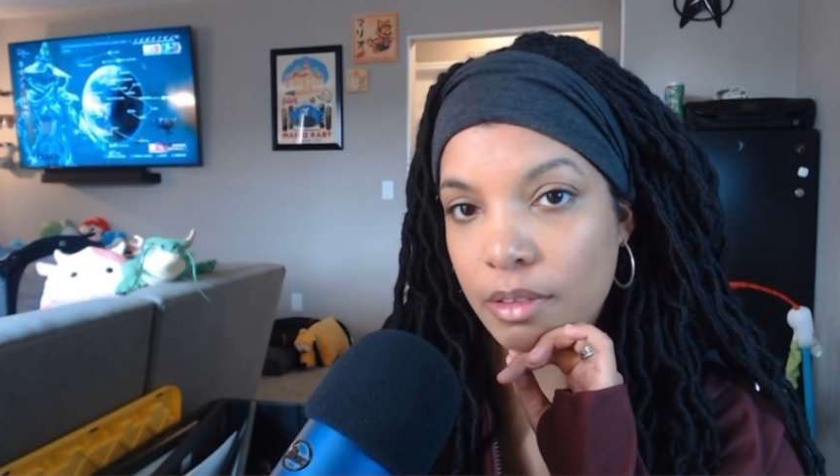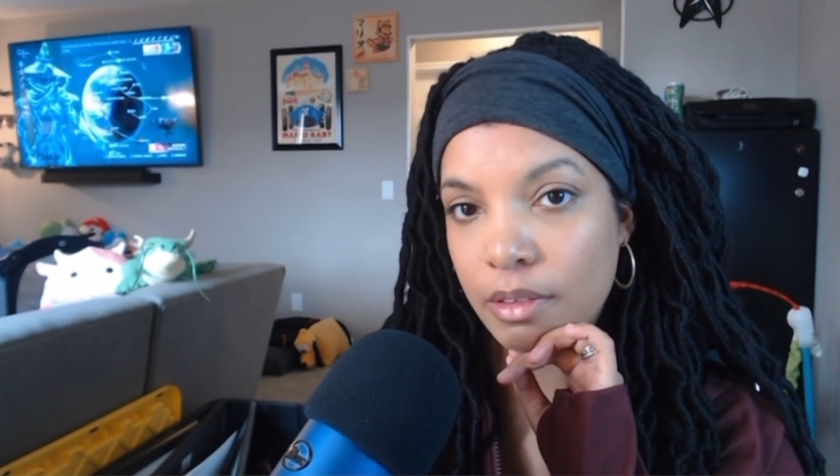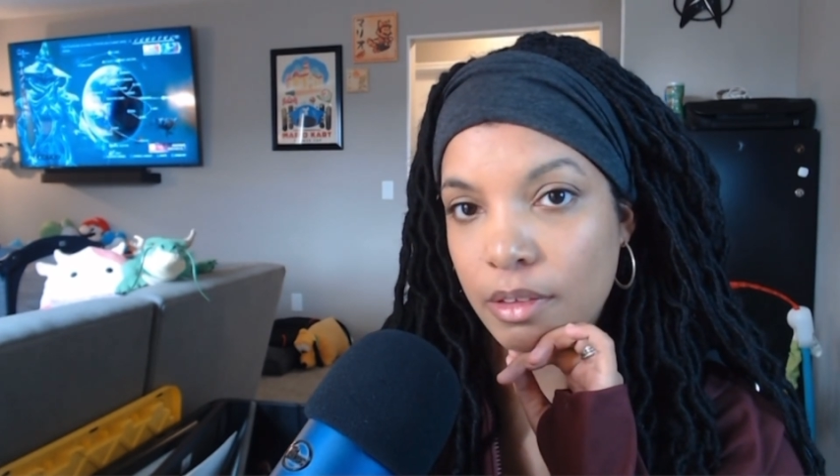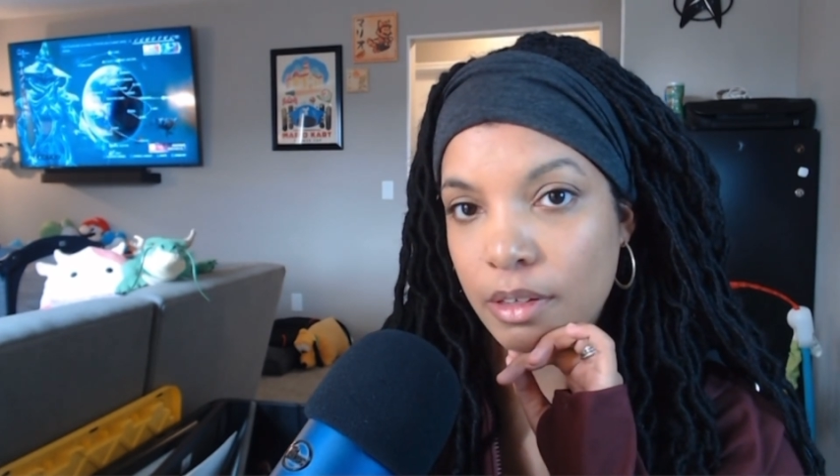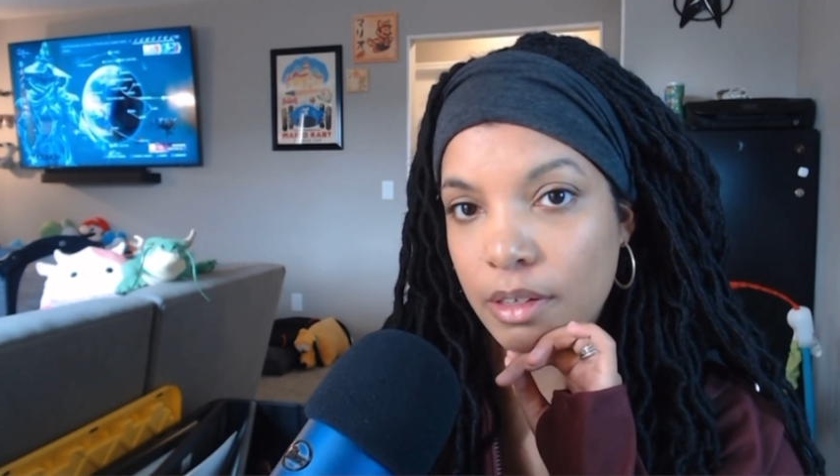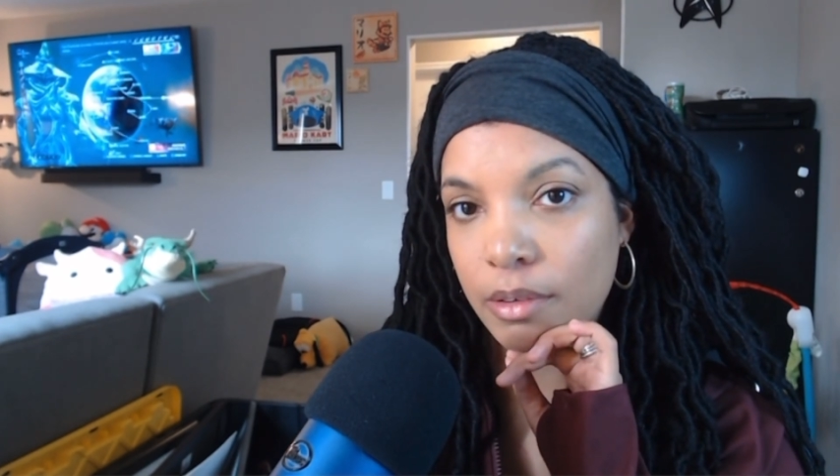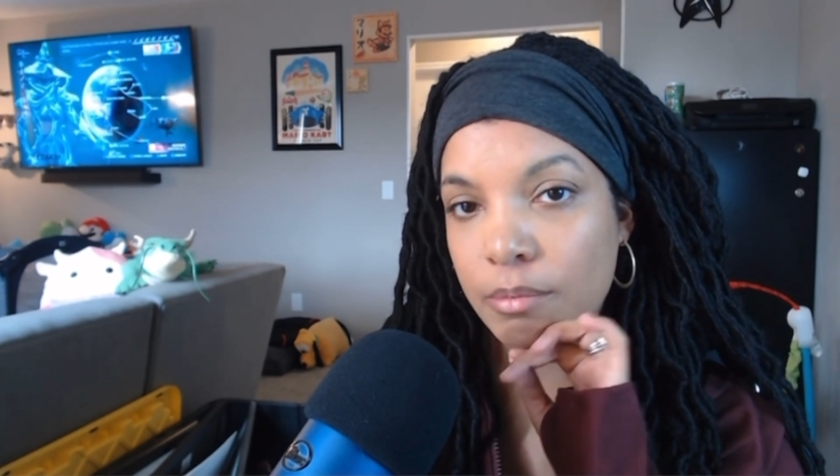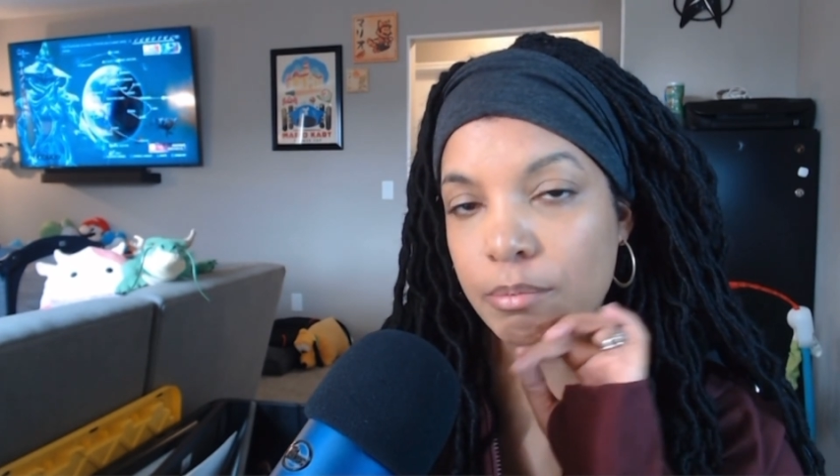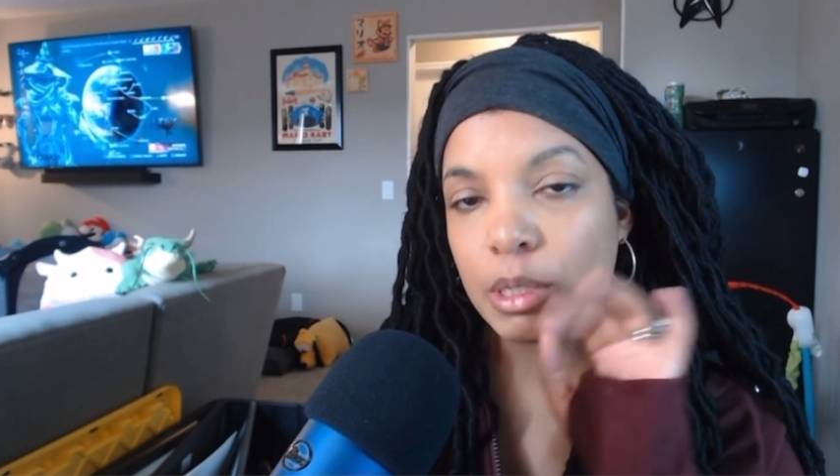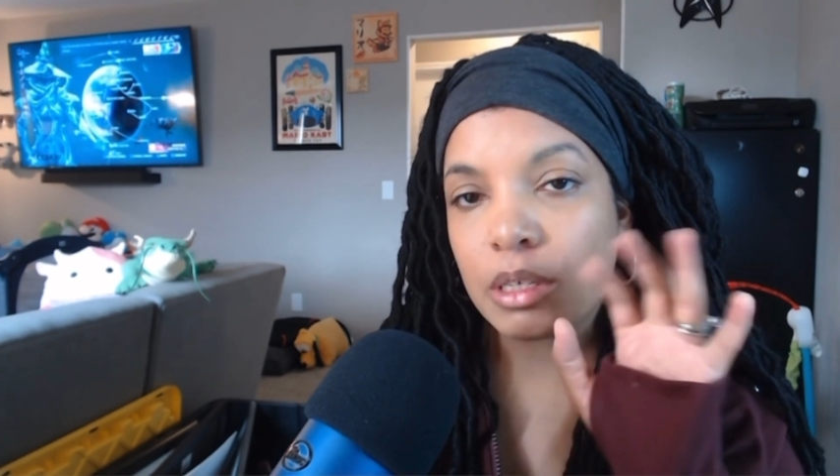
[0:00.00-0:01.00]
the
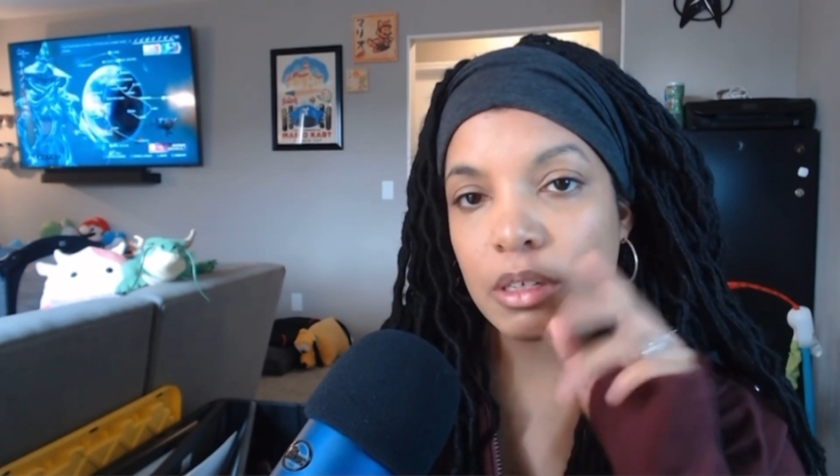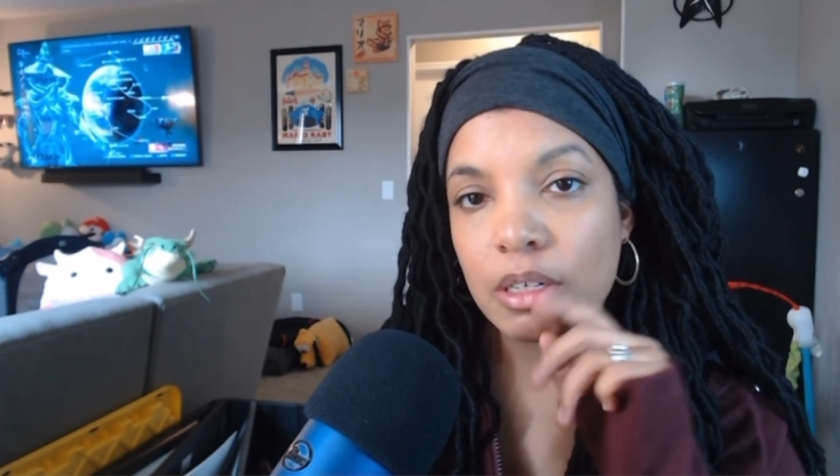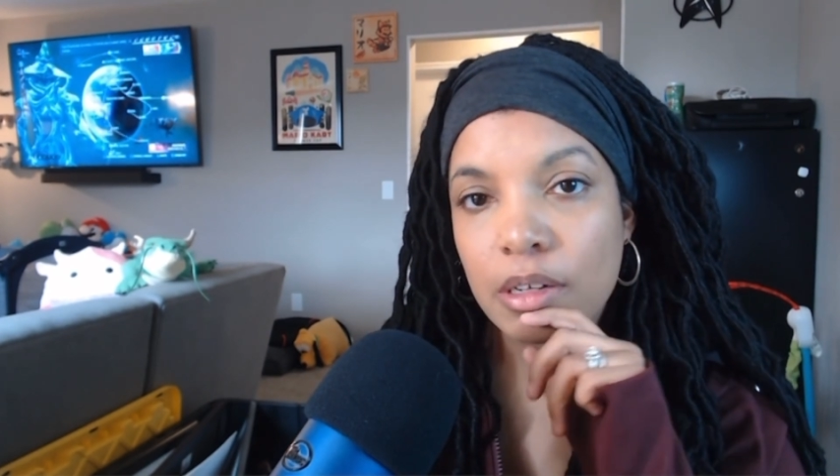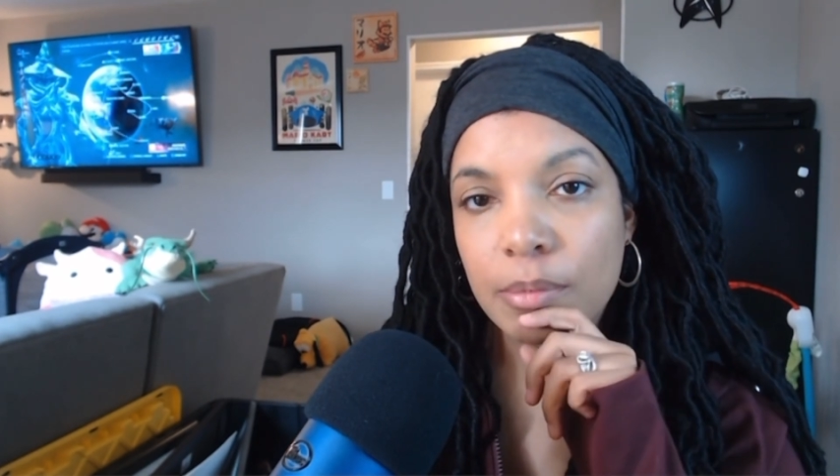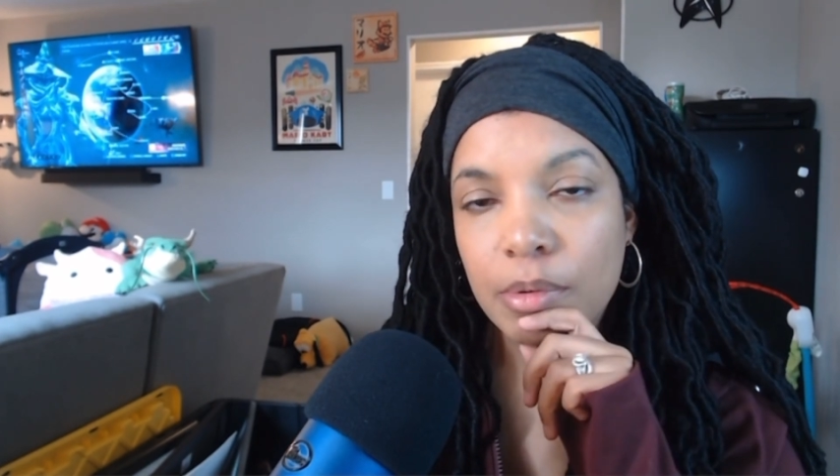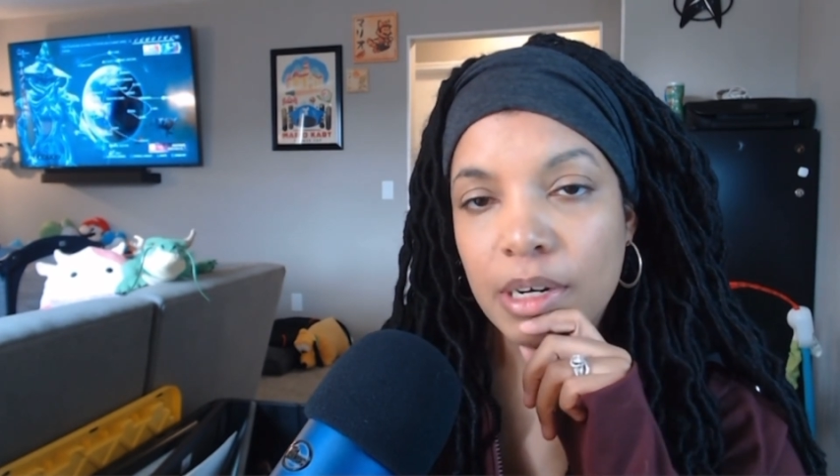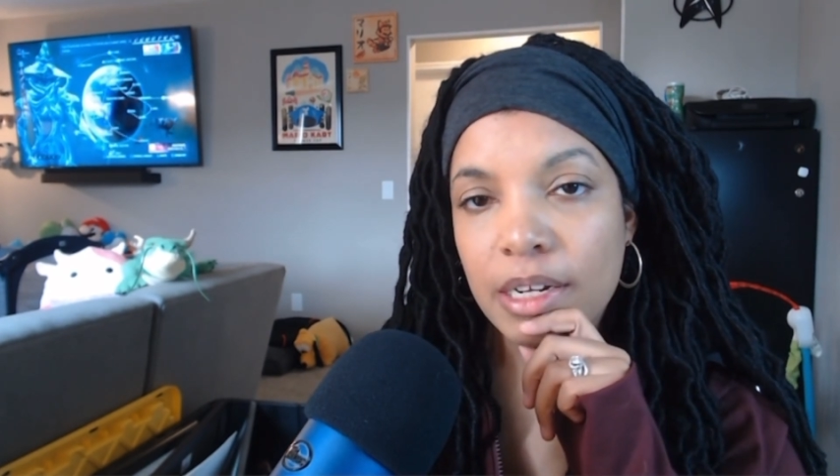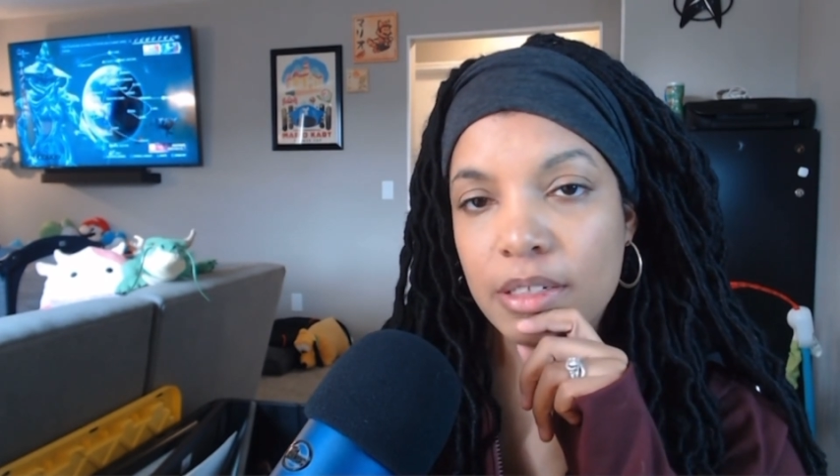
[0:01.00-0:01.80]
murder of Brian